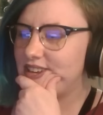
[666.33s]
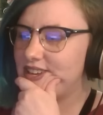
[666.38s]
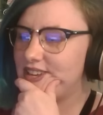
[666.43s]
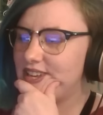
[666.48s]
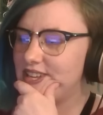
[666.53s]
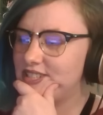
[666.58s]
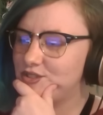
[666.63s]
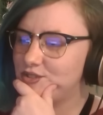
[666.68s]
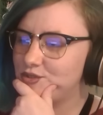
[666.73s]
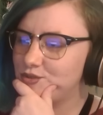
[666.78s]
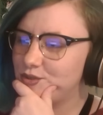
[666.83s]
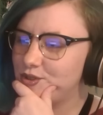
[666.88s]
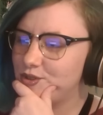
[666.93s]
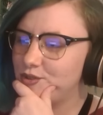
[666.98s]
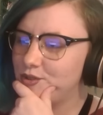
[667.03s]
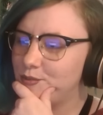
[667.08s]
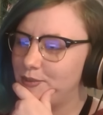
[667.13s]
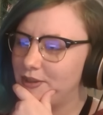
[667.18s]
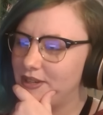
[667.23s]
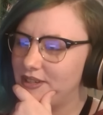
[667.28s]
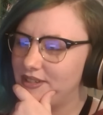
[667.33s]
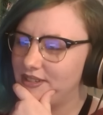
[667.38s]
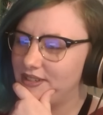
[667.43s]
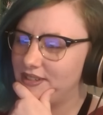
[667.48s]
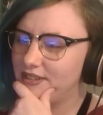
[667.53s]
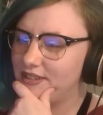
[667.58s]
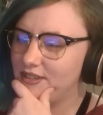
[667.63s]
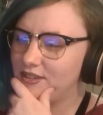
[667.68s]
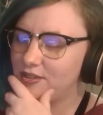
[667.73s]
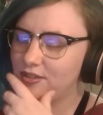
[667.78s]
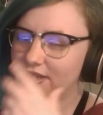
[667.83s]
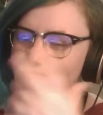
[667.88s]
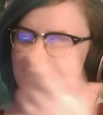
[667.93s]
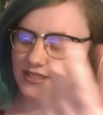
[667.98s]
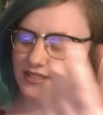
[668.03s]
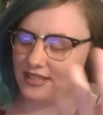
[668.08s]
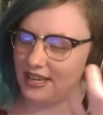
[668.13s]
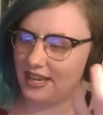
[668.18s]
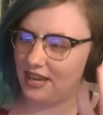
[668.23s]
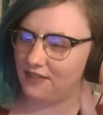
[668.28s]
It's true, but
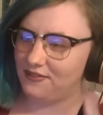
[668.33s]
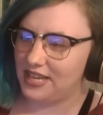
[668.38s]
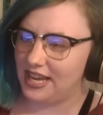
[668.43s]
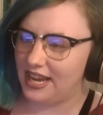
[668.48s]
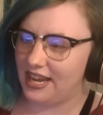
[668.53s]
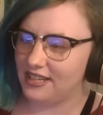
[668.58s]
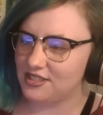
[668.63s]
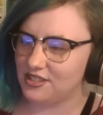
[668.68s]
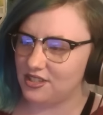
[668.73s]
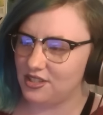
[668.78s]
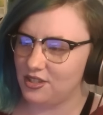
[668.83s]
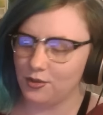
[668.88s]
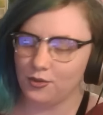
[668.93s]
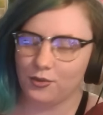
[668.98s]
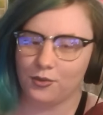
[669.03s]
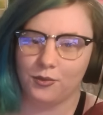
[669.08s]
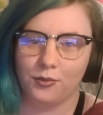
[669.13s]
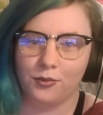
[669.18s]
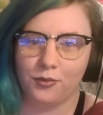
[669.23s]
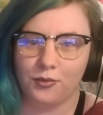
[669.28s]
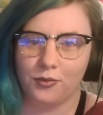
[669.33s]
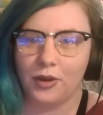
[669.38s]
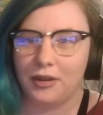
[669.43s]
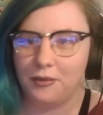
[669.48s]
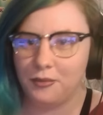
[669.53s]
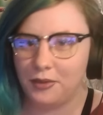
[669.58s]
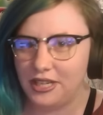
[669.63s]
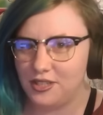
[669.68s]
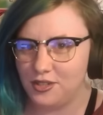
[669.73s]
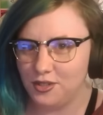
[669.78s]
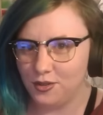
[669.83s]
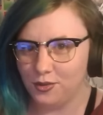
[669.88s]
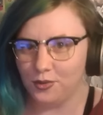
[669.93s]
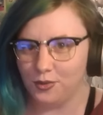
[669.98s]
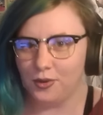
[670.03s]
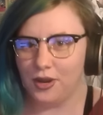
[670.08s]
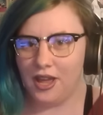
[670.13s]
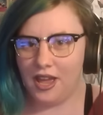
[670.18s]
Chris, I have to ask you, when we do,